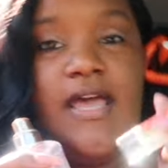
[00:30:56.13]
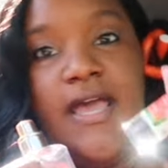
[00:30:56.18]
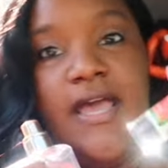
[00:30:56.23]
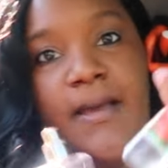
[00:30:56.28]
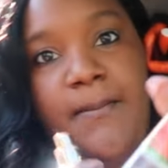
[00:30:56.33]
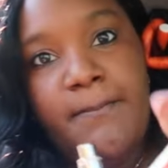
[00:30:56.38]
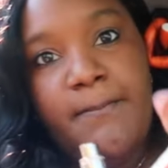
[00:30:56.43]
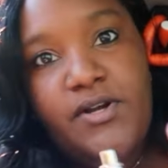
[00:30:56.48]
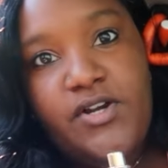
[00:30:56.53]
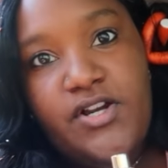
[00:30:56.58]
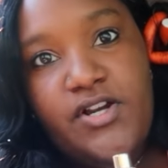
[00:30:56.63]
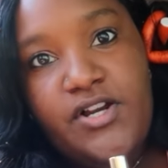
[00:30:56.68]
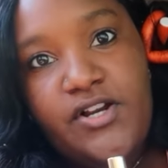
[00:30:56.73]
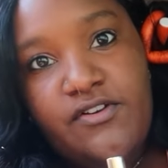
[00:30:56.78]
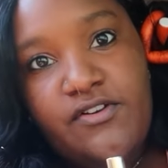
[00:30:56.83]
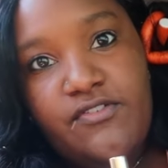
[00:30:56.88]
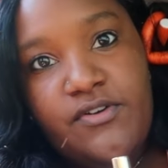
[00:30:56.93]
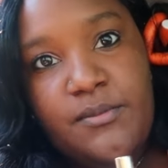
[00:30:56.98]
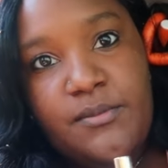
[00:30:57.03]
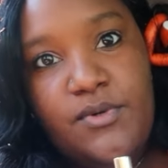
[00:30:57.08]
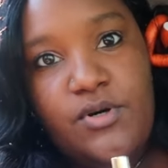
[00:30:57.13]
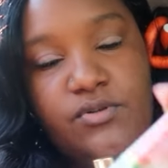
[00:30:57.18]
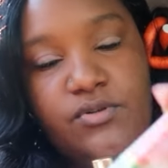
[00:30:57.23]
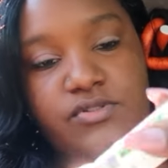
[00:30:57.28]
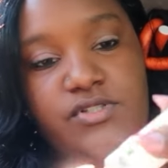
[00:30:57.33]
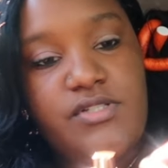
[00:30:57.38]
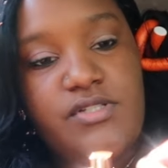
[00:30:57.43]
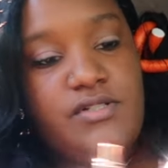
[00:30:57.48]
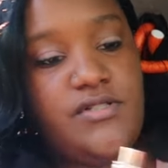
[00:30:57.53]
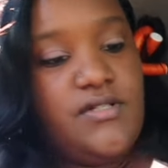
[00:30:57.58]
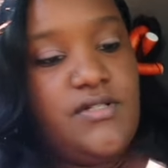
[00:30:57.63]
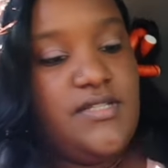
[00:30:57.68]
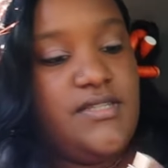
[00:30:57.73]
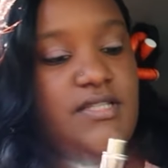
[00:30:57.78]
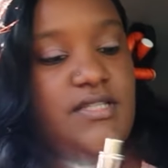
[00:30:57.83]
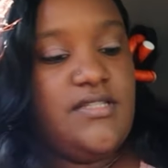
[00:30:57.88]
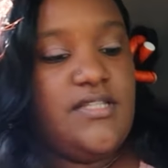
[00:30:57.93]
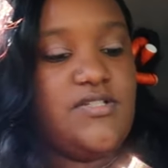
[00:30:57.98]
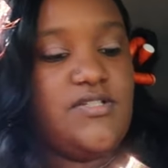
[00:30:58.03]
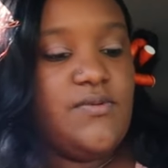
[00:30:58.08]
Amber from Ulta. I
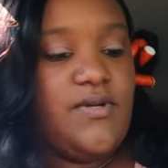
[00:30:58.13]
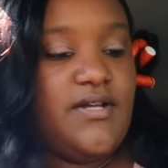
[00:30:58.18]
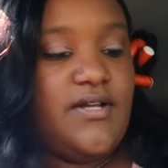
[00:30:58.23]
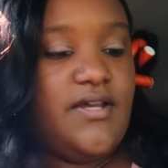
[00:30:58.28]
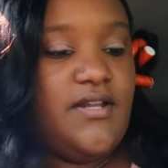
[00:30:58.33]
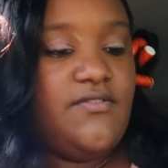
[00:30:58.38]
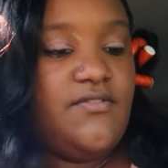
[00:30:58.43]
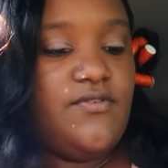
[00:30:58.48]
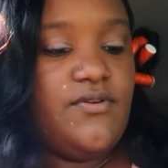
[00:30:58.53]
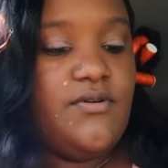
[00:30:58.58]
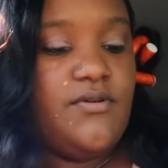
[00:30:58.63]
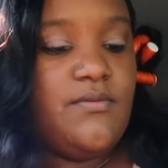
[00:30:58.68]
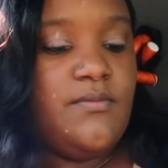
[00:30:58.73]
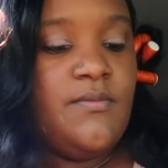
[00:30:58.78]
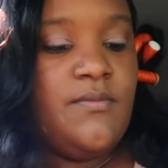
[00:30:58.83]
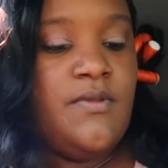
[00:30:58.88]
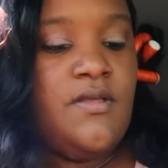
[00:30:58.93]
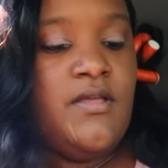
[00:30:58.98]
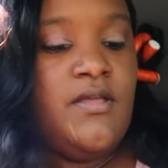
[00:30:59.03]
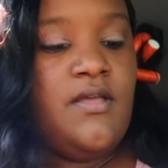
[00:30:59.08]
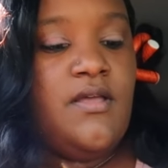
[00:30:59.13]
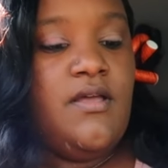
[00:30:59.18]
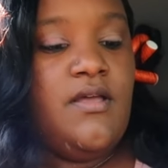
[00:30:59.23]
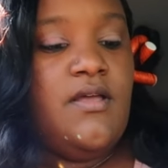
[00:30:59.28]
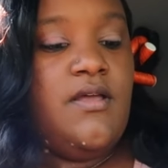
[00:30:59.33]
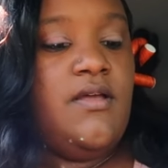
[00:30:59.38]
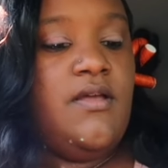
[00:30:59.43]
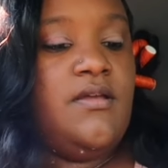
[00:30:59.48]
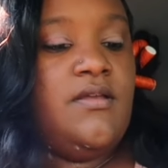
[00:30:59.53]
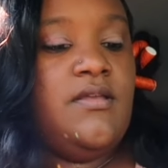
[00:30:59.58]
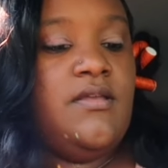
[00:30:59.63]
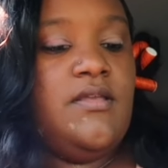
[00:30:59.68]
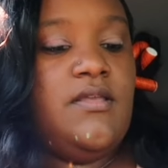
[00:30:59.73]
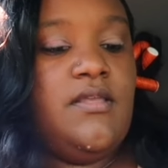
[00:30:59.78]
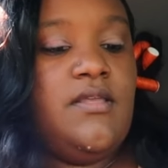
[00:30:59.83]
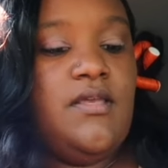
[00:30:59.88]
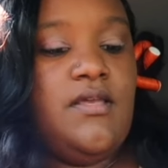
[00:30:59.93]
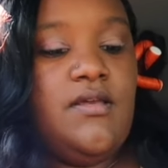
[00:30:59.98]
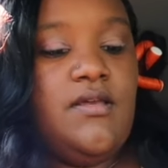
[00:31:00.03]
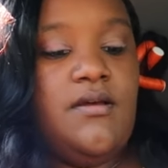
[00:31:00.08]
think that's where I got it from.
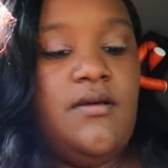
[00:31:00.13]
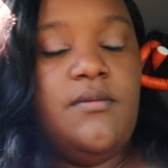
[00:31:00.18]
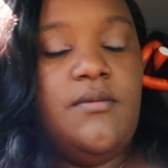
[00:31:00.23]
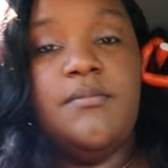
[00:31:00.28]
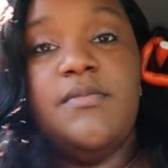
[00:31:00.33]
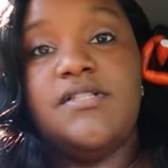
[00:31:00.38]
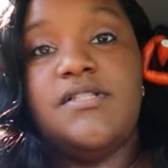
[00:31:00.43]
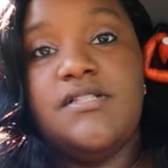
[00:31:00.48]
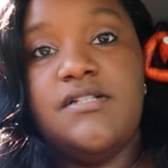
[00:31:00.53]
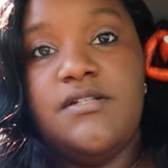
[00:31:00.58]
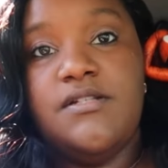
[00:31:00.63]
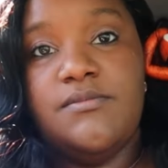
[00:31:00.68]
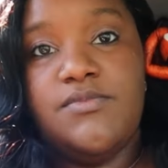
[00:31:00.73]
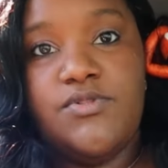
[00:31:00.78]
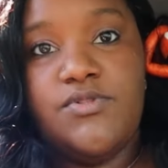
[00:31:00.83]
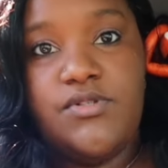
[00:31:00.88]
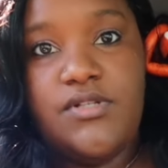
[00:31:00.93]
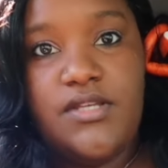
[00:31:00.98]
Yeah, mixing them two